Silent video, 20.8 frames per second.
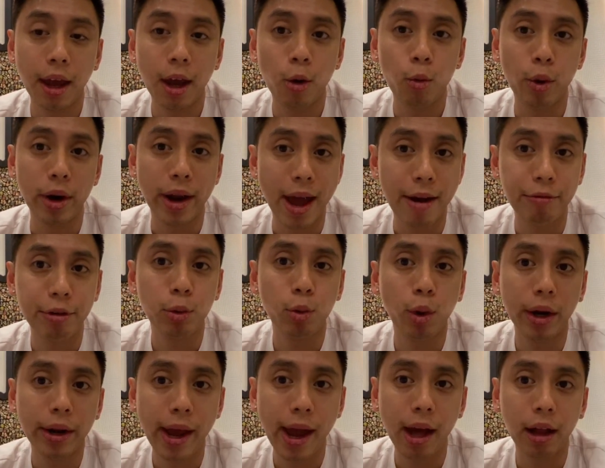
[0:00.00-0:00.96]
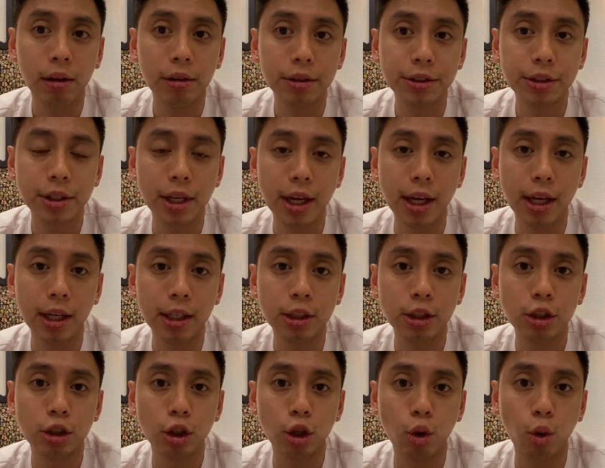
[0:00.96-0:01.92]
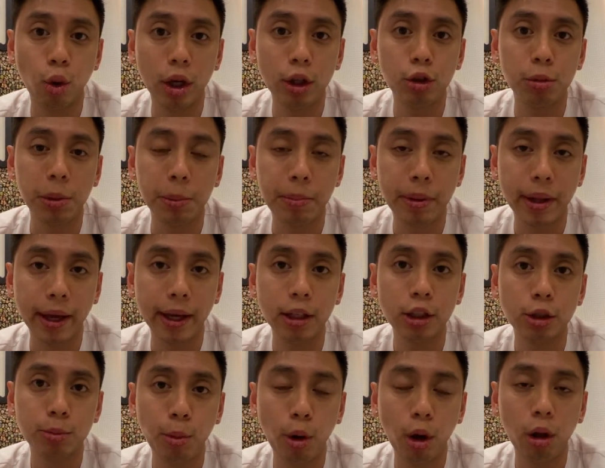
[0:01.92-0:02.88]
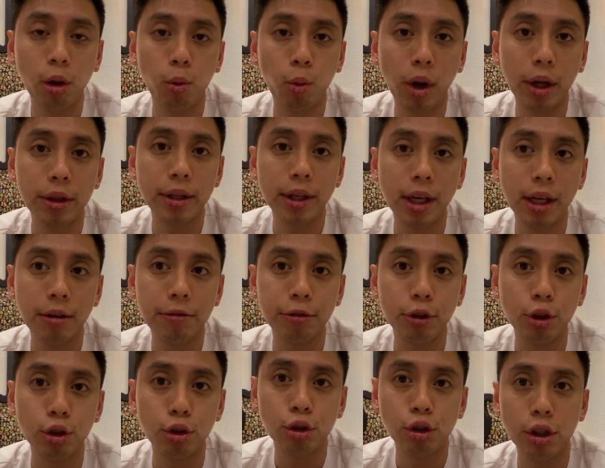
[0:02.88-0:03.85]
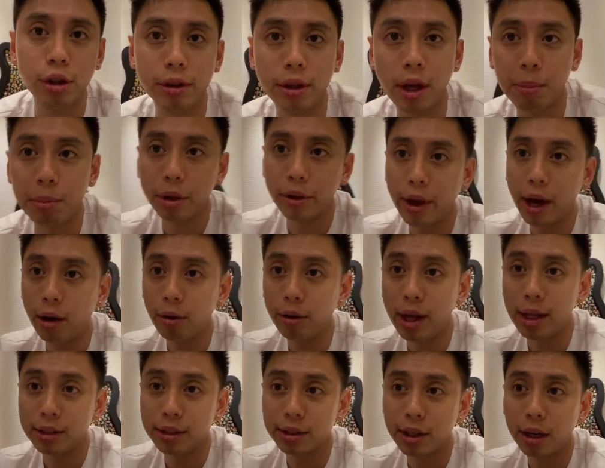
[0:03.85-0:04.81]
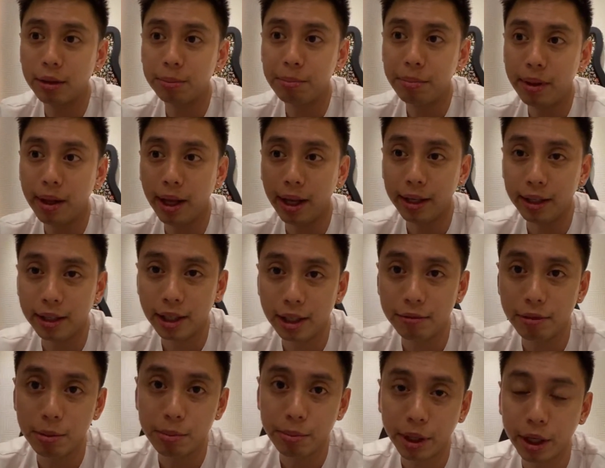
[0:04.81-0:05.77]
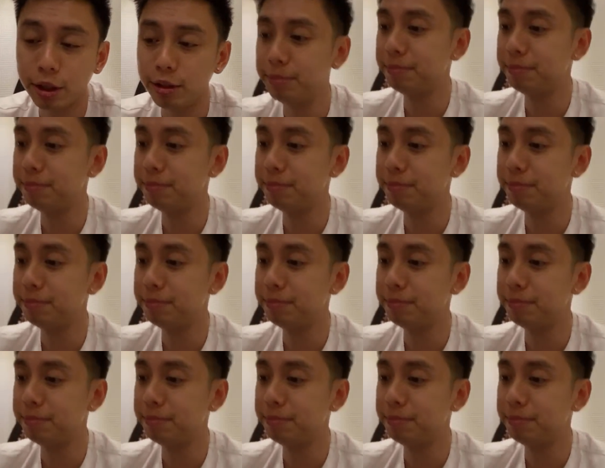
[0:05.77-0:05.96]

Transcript: When everyone else is going to be playing small, what if you could double down and start playing even bigger?